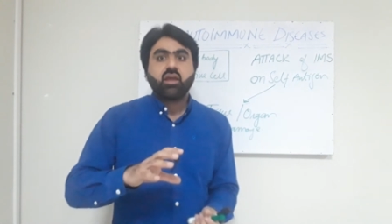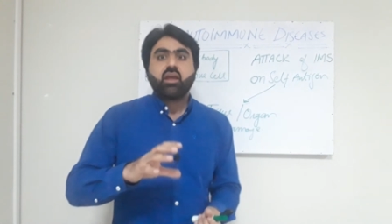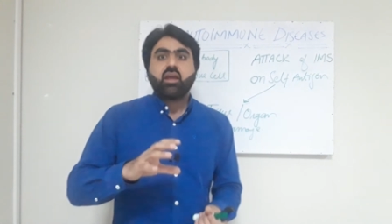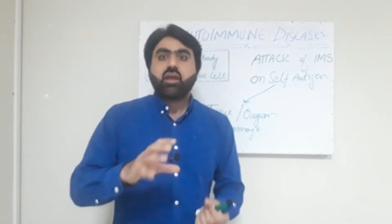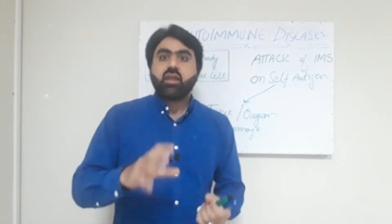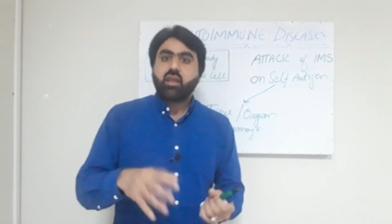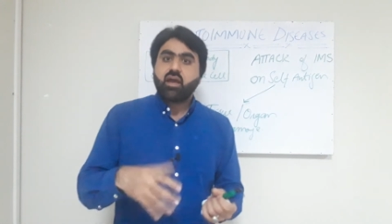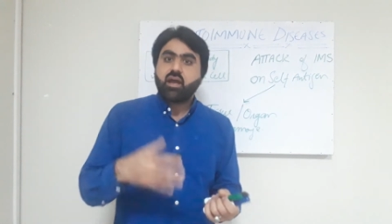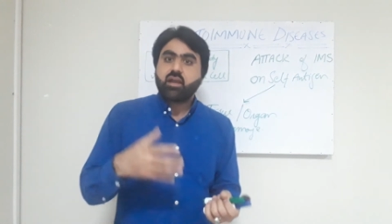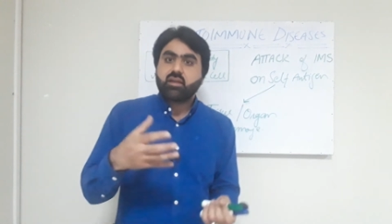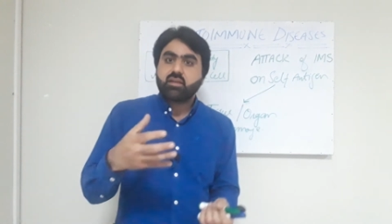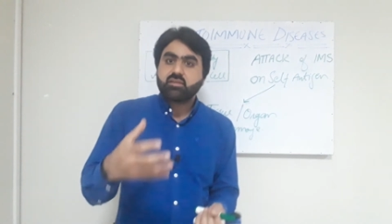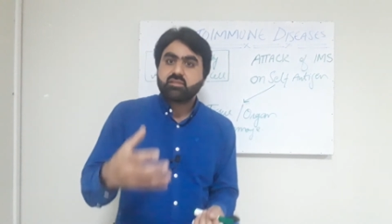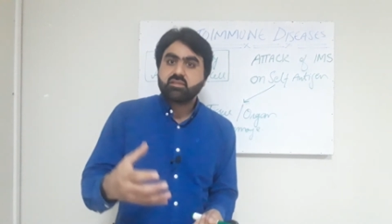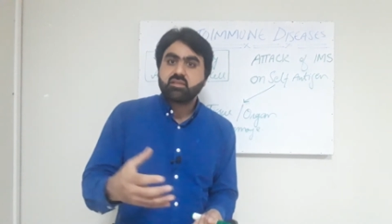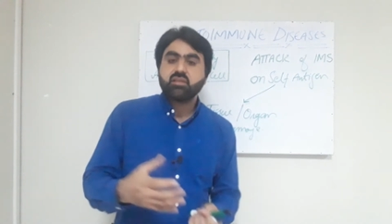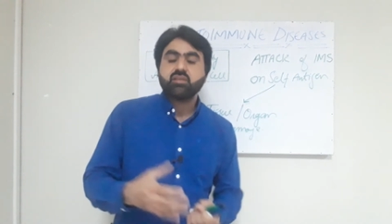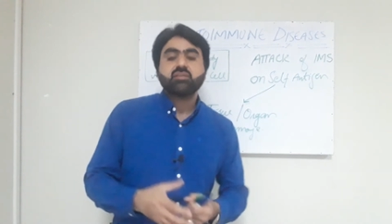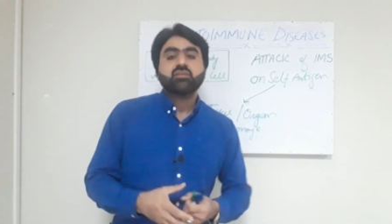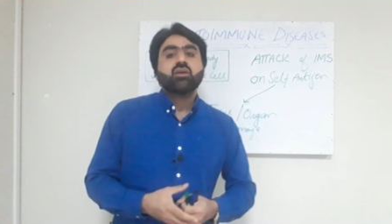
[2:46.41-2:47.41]
in a
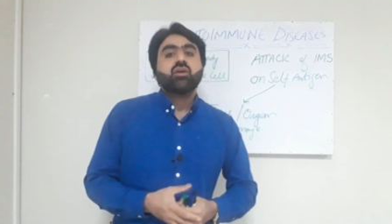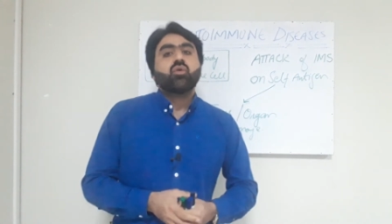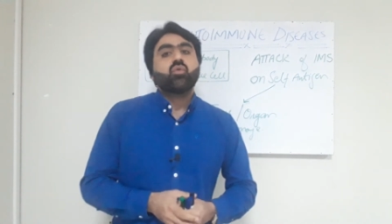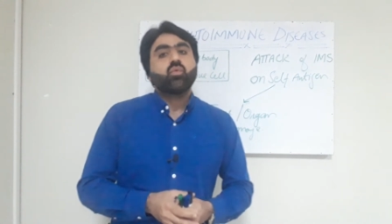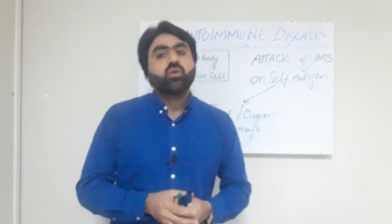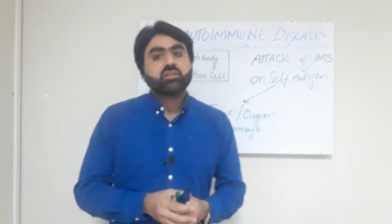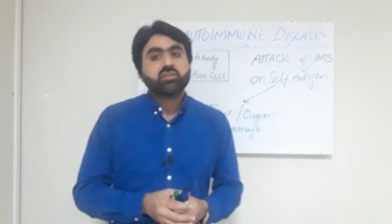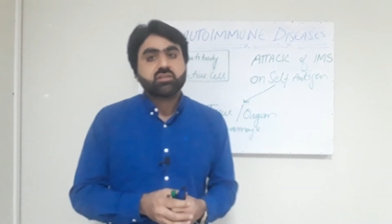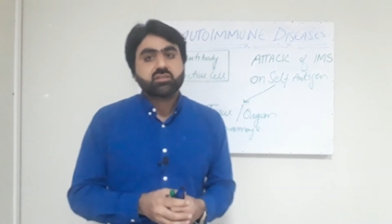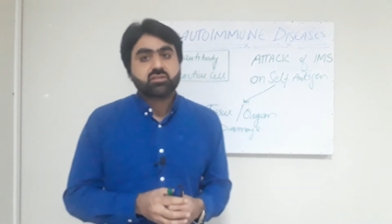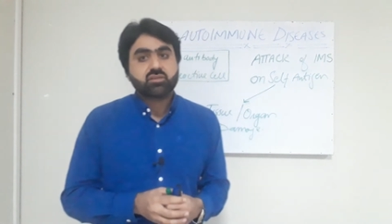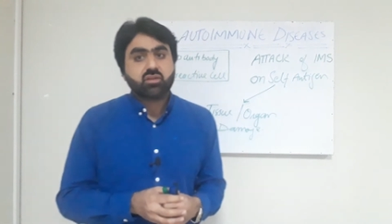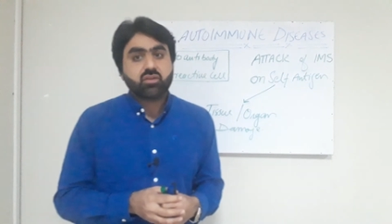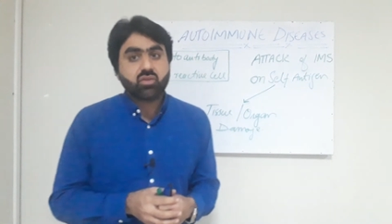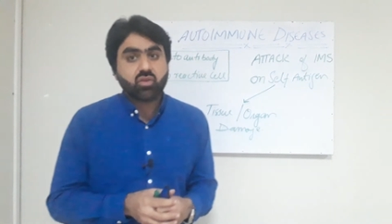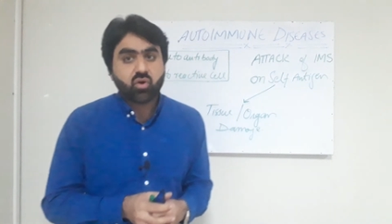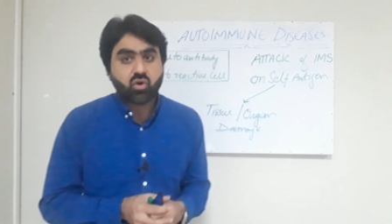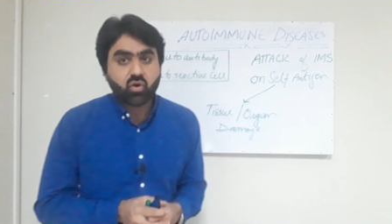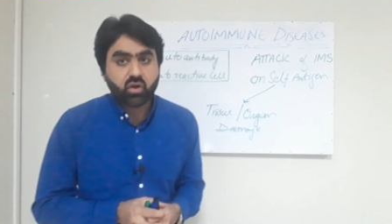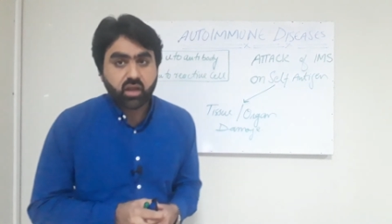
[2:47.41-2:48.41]
disease which is
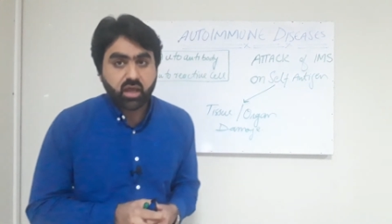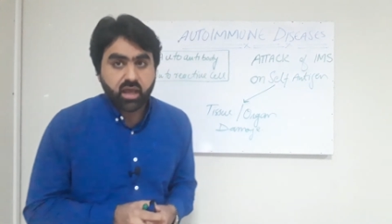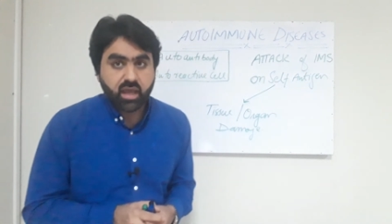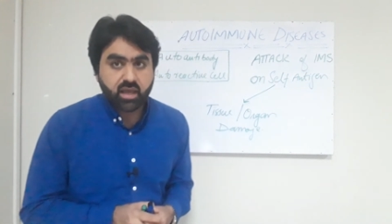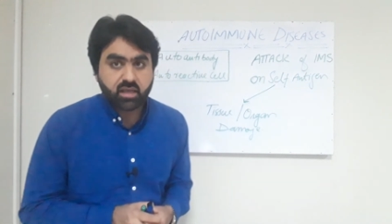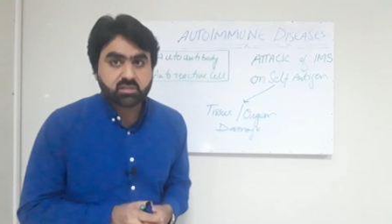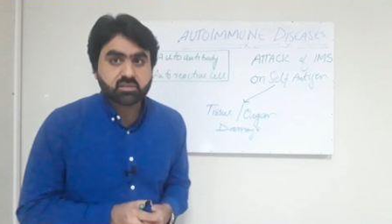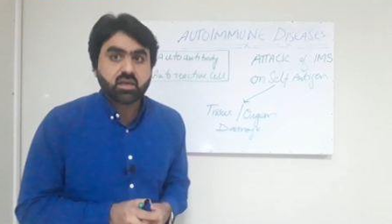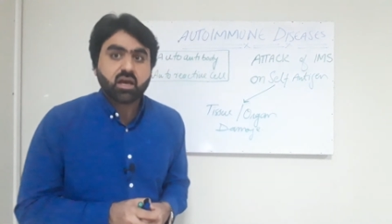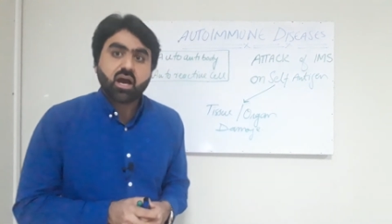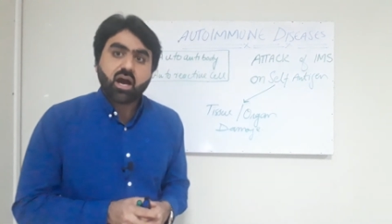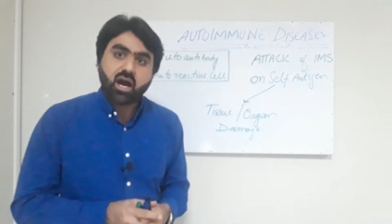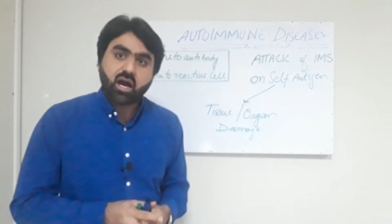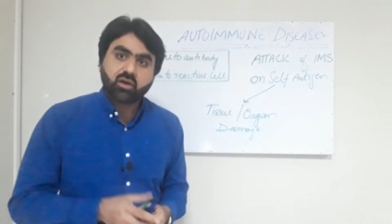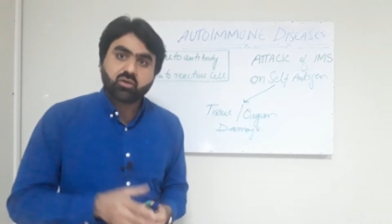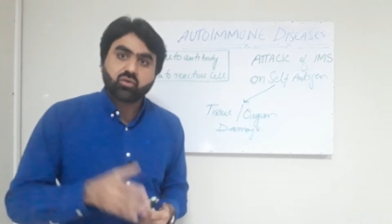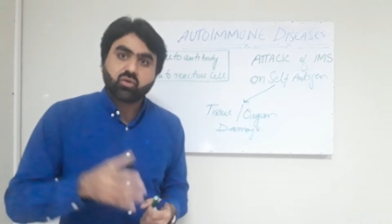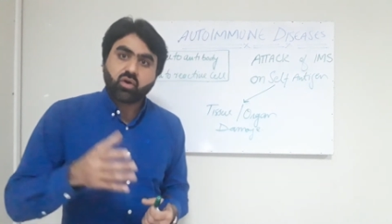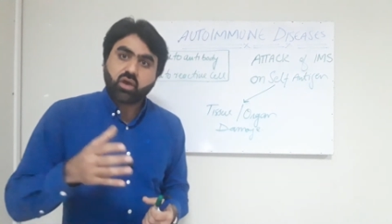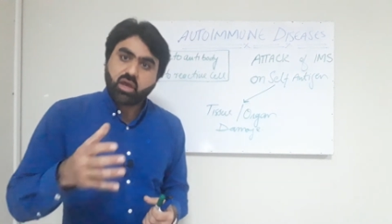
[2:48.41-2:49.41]
known as
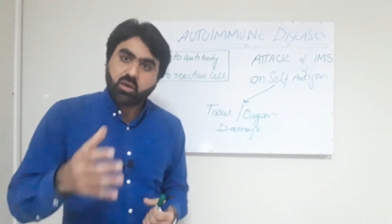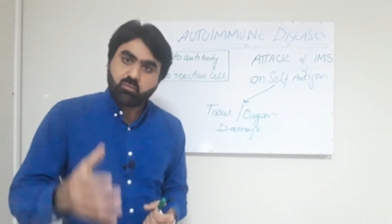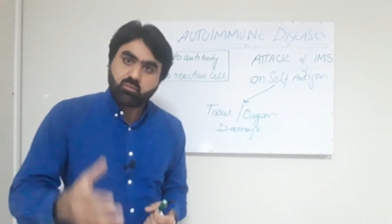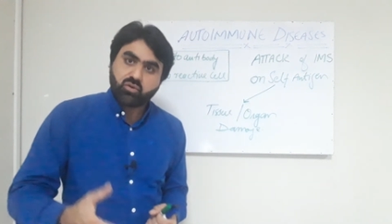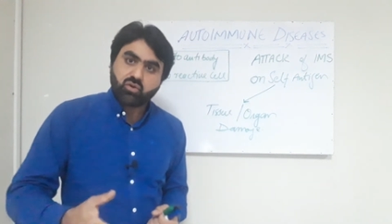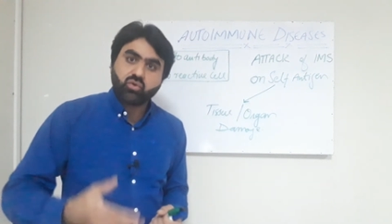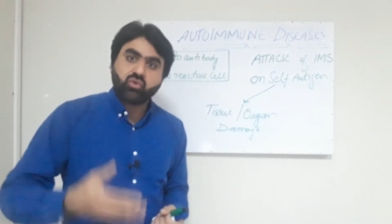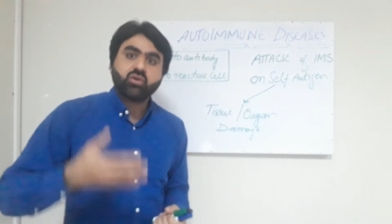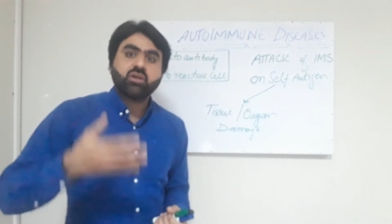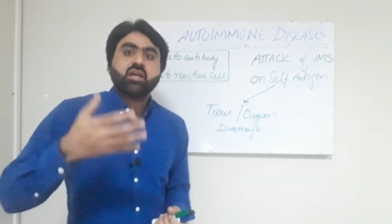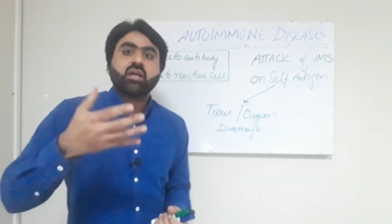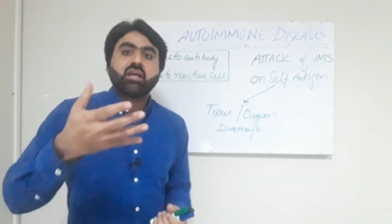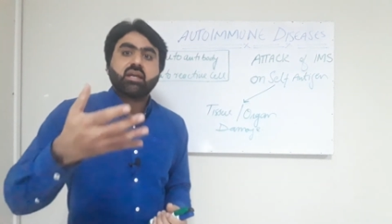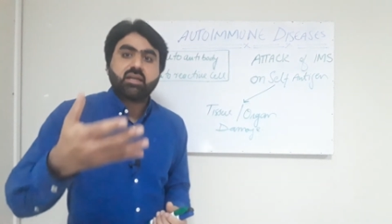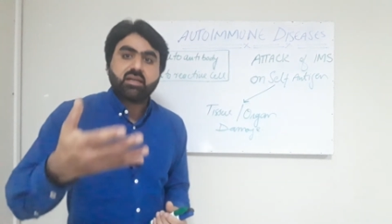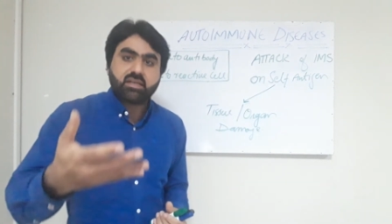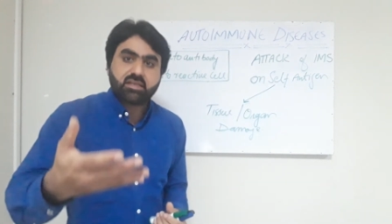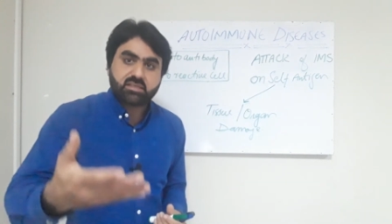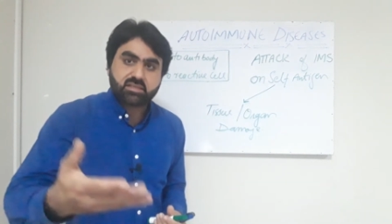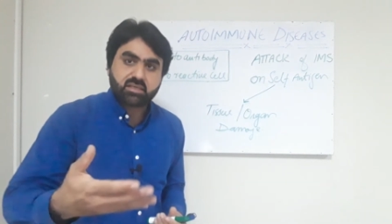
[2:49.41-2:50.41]
autoimmune
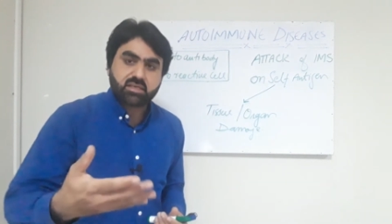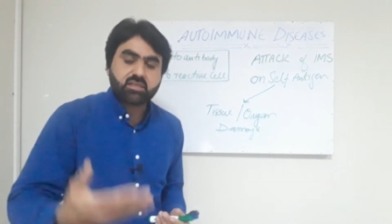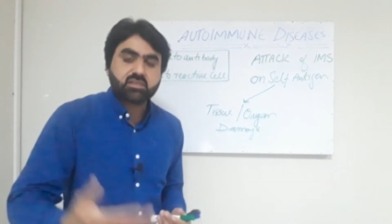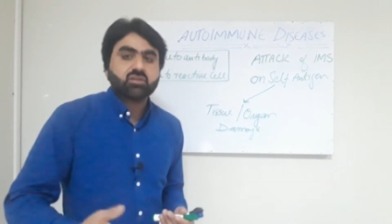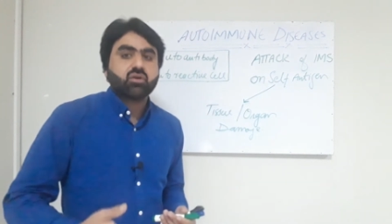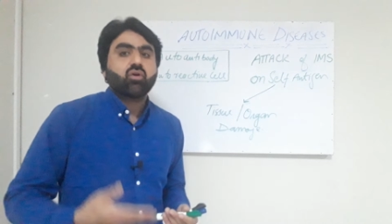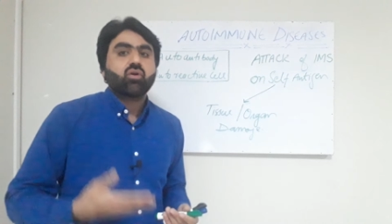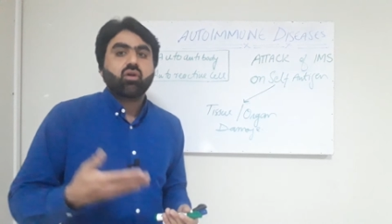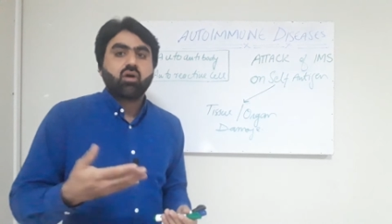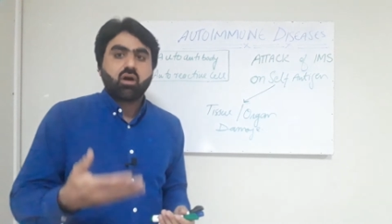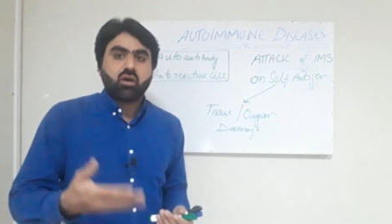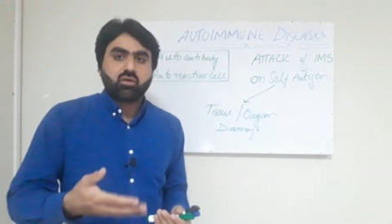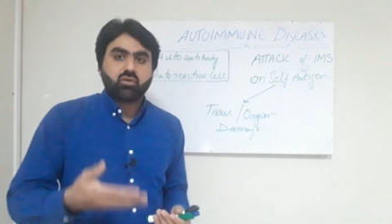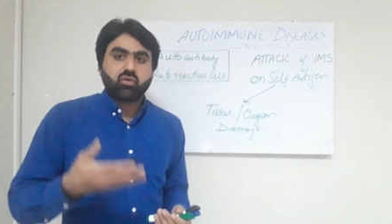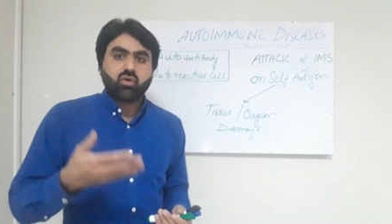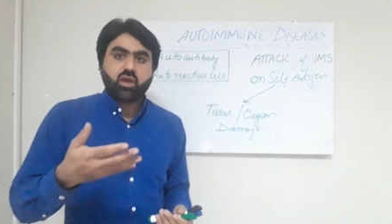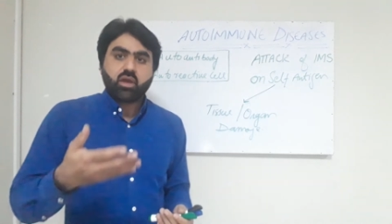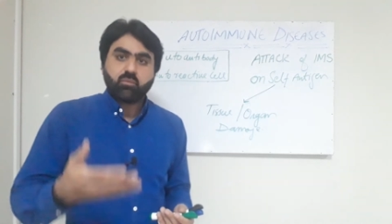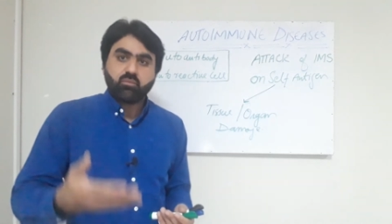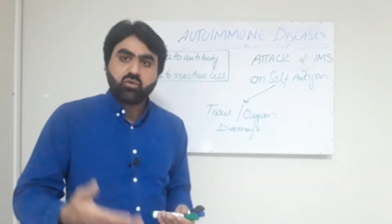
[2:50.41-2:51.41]
disease or
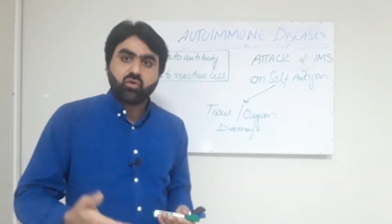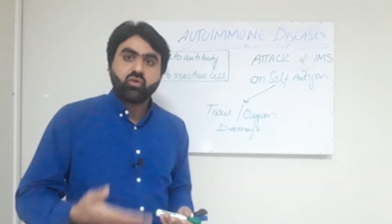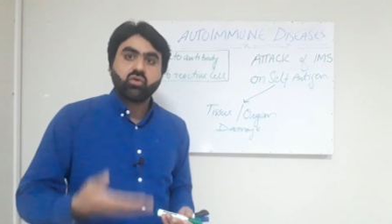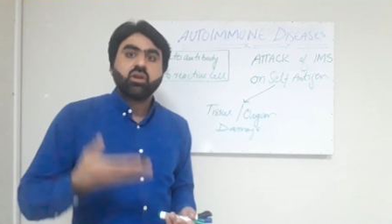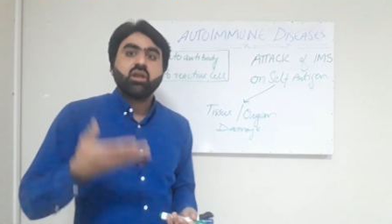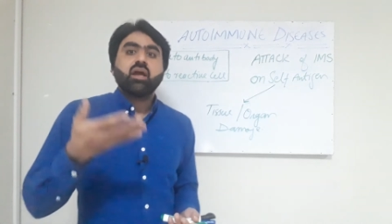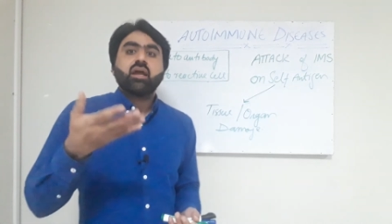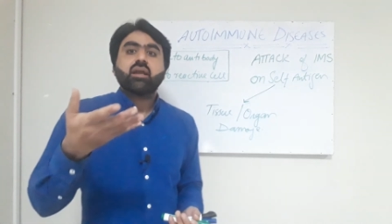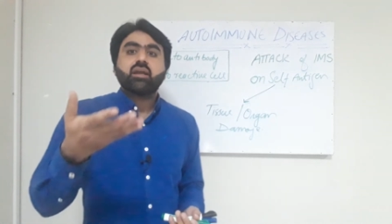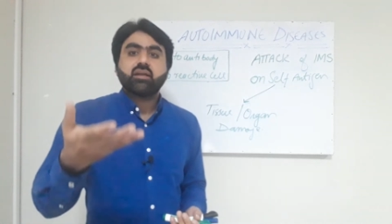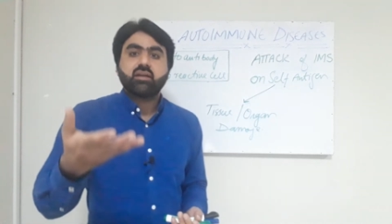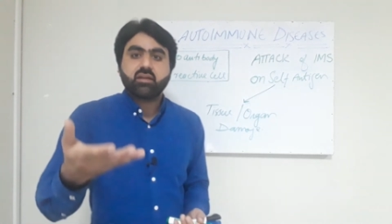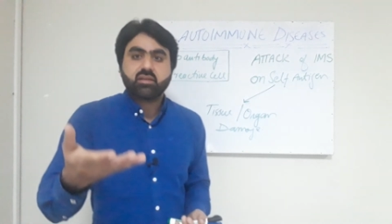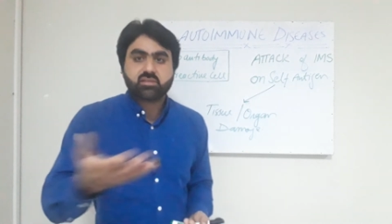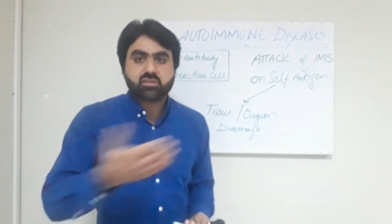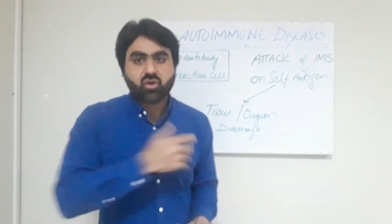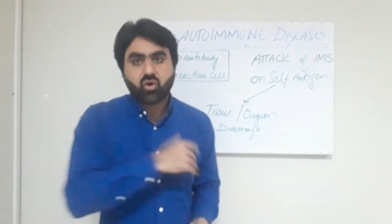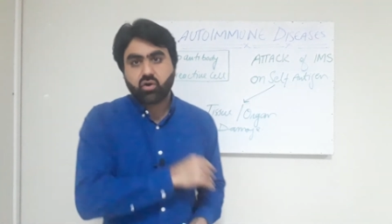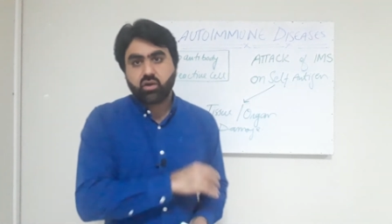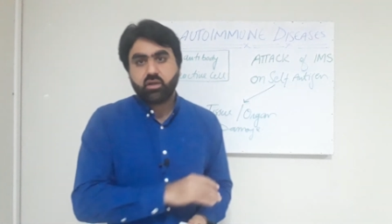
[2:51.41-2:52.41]
autoimmune
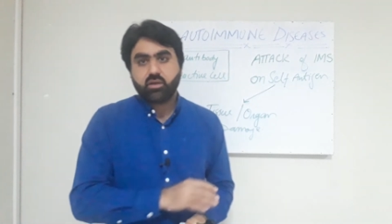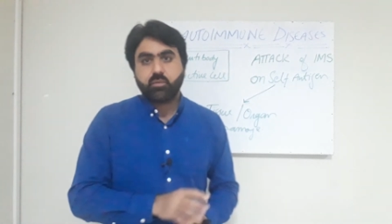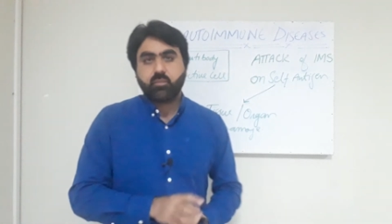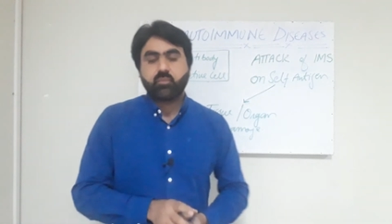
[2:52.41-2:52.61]
disorder.